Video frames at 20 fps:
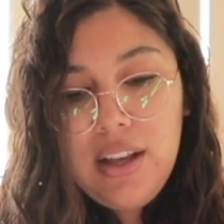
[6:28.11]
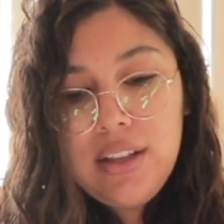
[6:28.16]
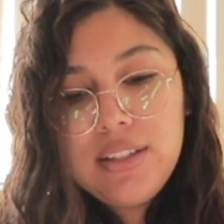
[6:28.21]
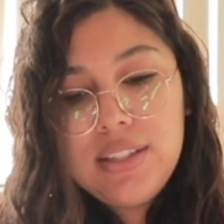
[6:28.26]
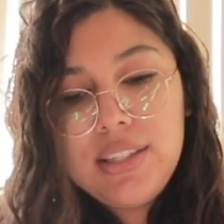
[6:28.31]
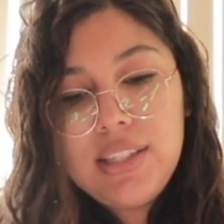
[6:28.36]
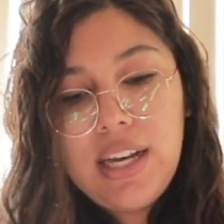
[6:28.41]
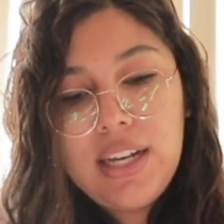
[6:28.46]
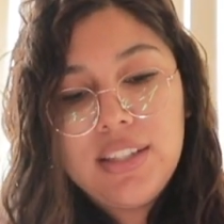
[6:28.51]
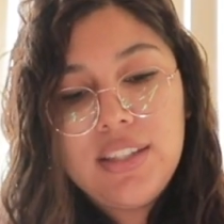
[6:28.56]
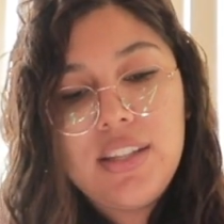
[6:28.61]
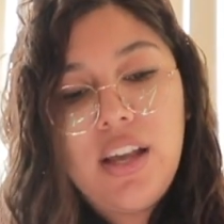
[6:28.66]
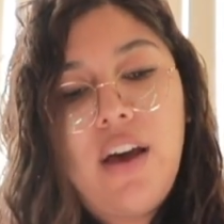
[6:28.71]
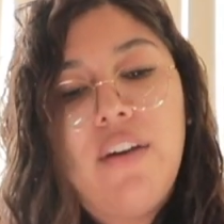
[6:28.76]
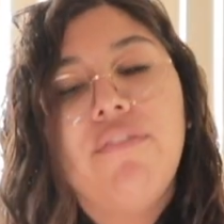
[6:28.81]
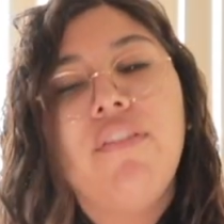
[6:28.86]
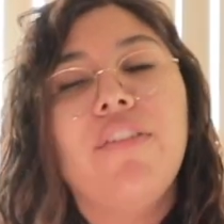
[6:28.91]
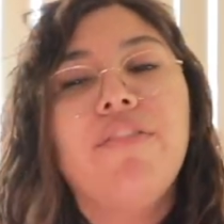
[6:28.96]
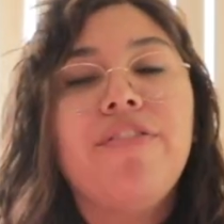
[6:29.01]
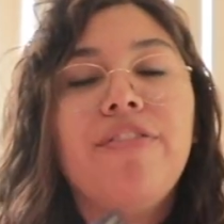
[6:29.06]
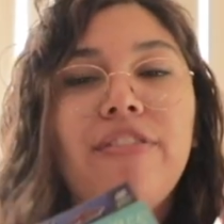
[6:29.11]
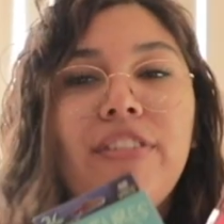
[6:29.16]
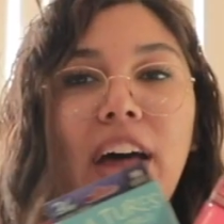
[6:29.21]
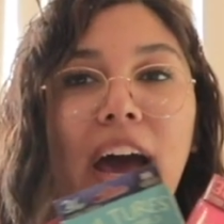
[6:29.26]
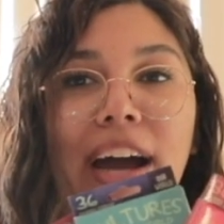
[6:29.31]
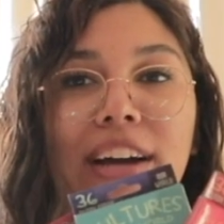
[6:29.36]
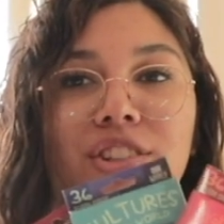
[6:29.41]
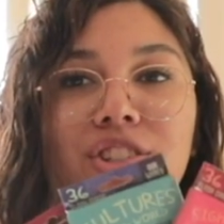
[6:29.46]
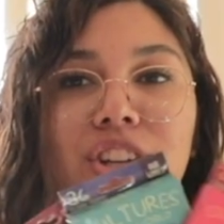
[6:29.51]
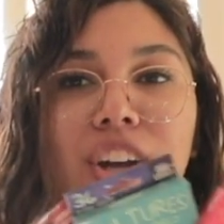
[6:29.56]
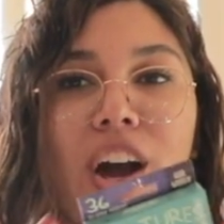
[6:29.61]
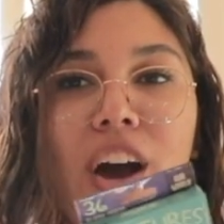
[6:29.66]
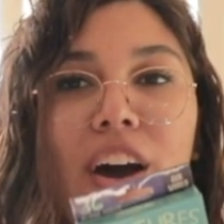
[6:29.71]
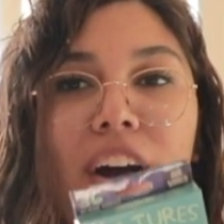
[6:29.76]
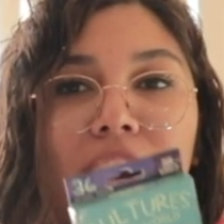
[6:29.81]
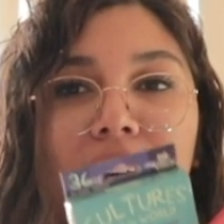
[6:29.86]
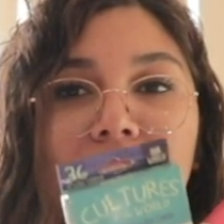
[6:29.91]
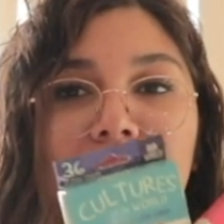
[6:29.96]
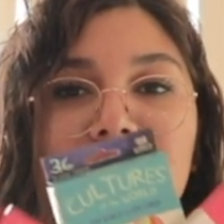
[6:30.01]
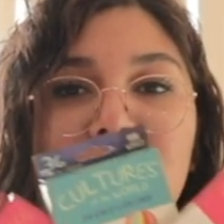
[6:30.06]
sets of
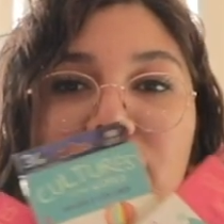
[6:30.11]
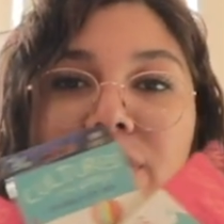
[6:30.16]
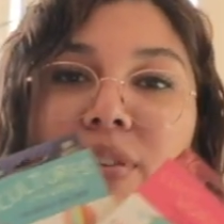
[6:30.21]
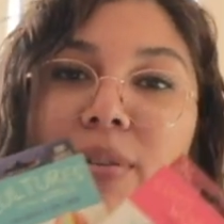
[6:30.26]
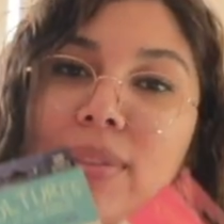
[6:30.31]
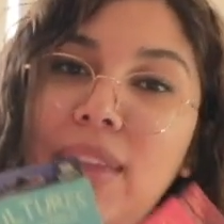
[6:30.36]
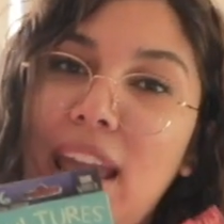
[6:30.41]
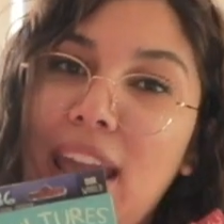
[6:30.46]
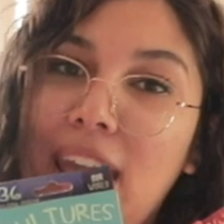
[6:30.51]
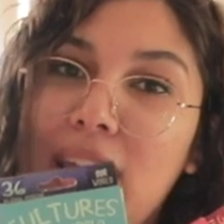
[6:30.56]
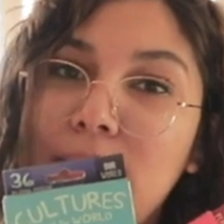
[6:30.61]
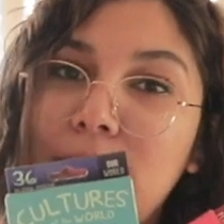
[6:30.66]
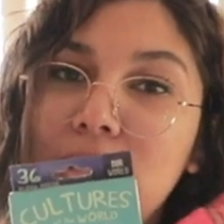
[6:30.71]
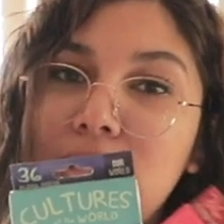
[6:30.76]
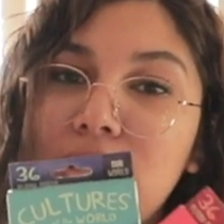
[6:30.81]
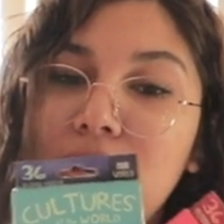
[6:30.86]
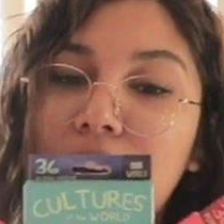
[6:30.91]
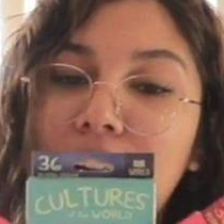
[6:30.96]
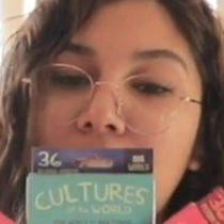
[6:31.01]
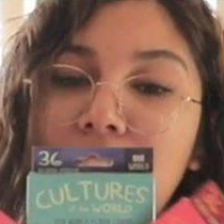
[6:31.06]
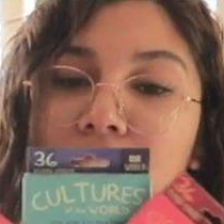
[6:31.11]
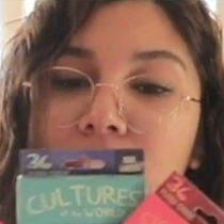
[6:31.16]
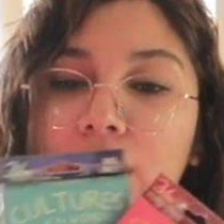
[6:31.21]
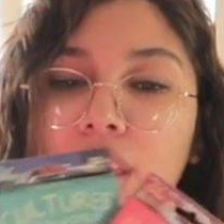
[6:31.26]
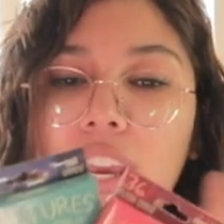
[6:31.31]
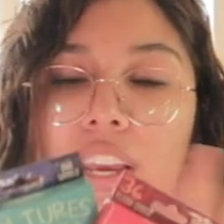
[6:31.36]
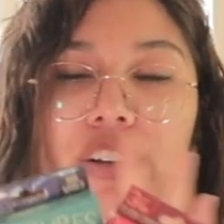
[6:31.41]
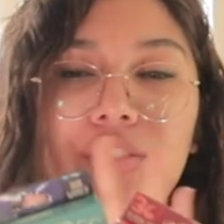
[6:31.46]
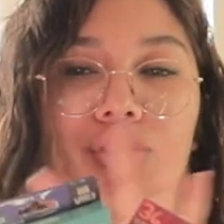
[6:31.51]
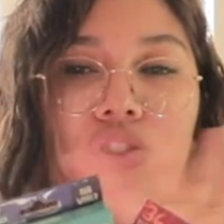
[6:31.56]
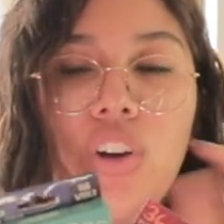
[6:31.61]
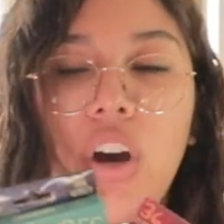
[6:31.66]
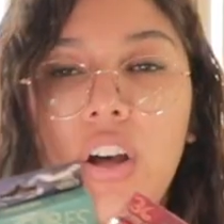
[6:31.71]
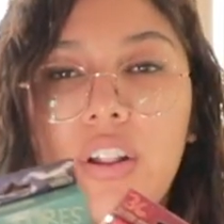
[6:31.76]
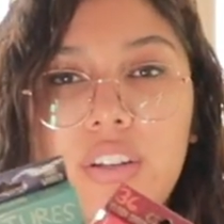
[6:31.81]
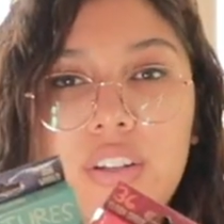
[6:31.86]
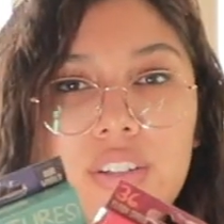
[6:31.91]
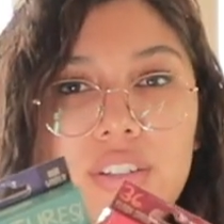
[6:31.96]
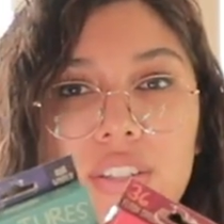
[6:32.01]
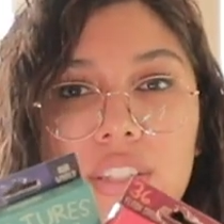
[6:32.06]
flashcards from the Amazon like
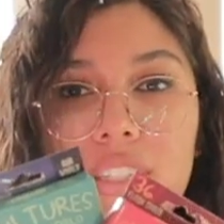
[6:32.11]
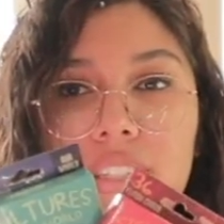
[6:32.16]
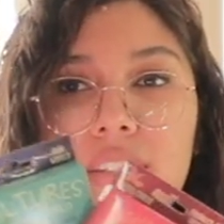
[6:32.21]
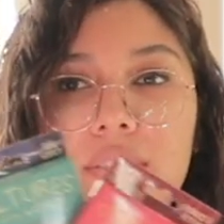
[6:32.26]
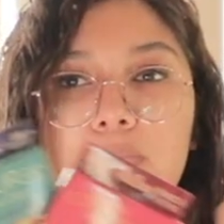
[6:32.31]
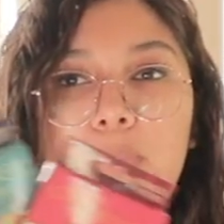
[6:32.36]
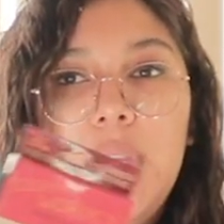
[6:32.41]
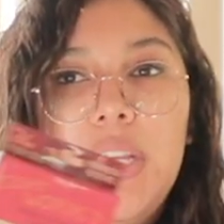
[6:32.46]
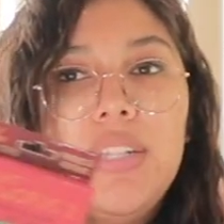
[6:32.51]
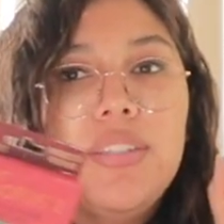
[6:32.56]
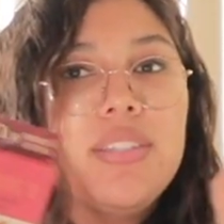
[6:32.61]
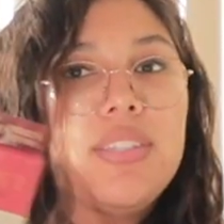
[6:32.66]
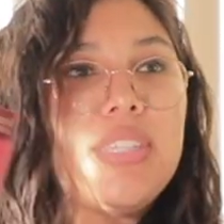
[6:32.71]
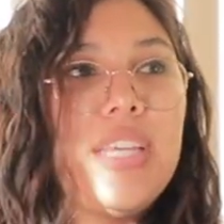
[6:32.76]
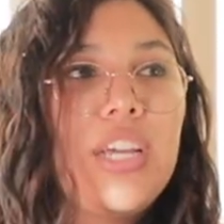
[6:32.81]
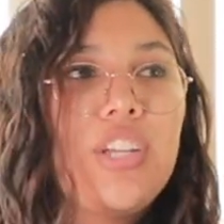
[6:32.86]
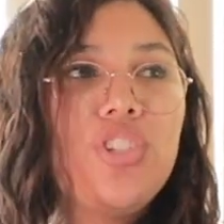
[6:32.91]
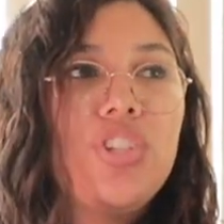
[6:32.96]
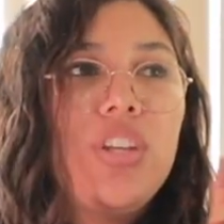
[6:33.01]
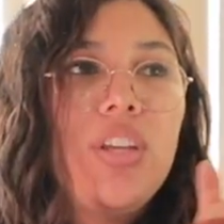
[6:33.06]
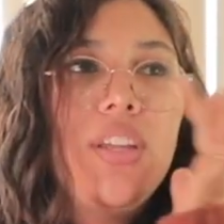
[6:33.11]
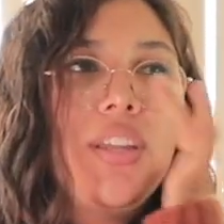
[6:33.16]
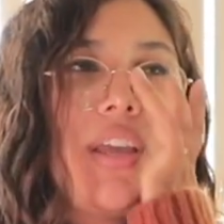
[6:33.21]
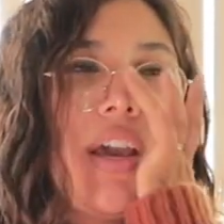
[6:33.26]
dollar bin section.